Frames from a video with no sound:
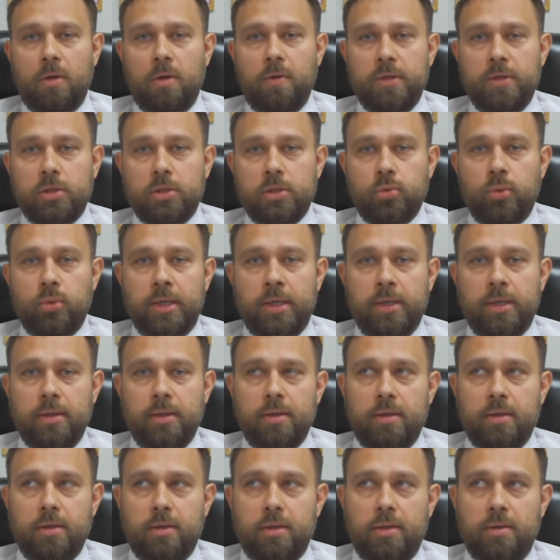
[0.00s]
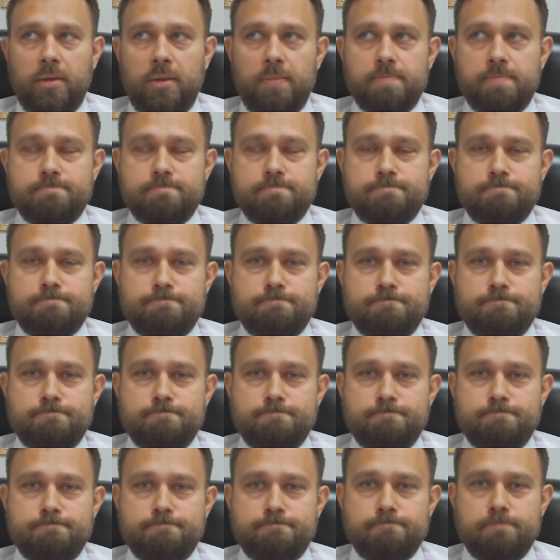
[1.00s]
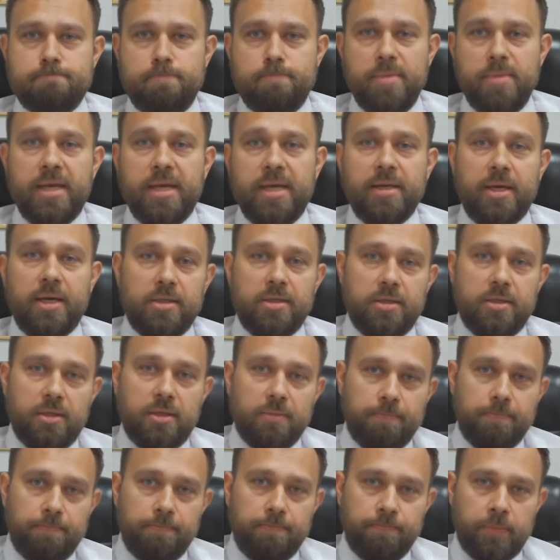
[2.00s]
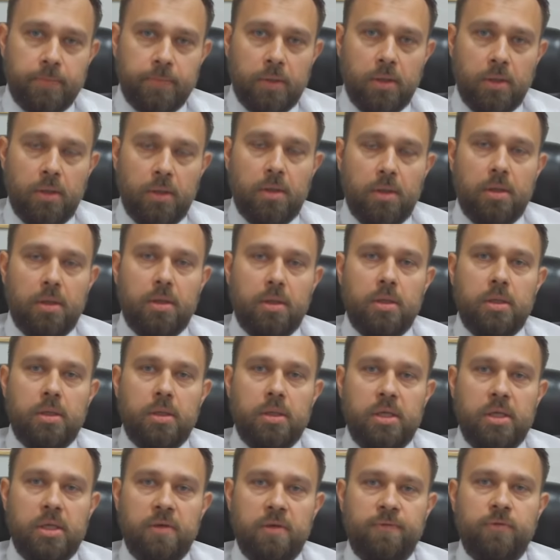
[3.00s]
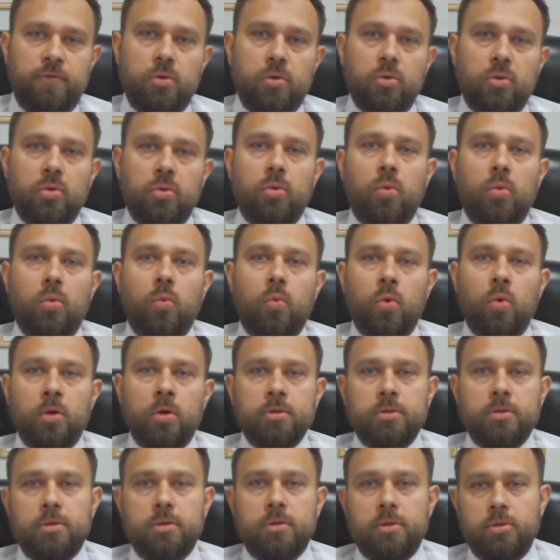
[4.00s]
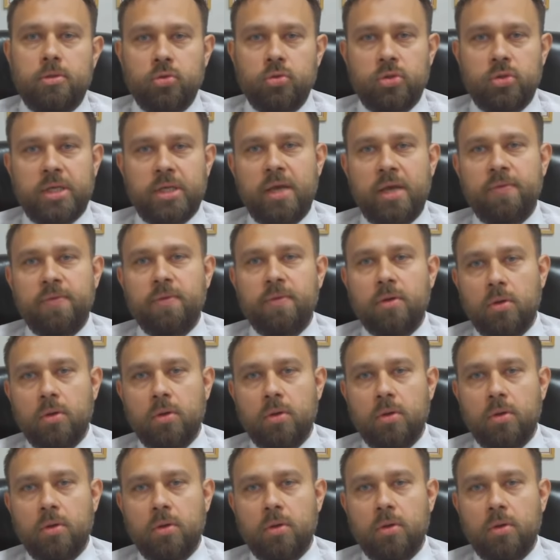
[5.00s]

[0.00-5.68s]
That's why uh, main idea, if you want to sign the